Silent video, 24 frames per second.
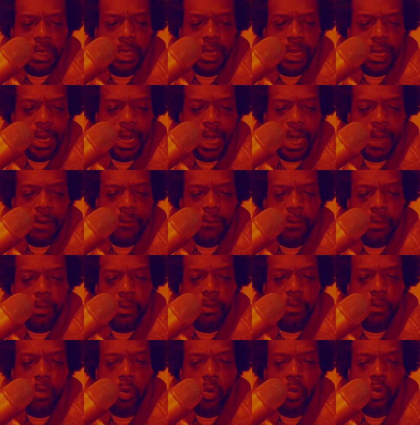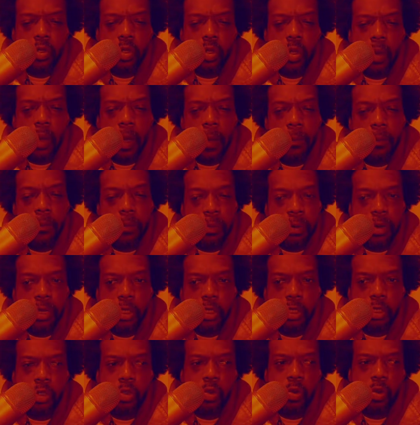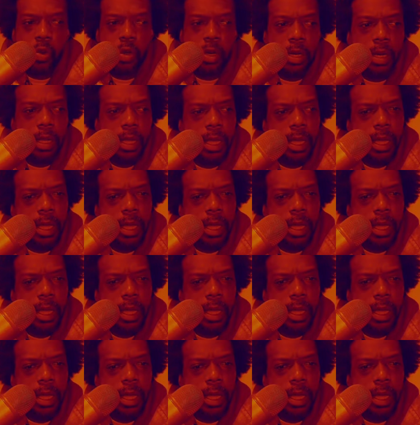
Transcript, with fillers: a lot from Mook, so I'm pretty sure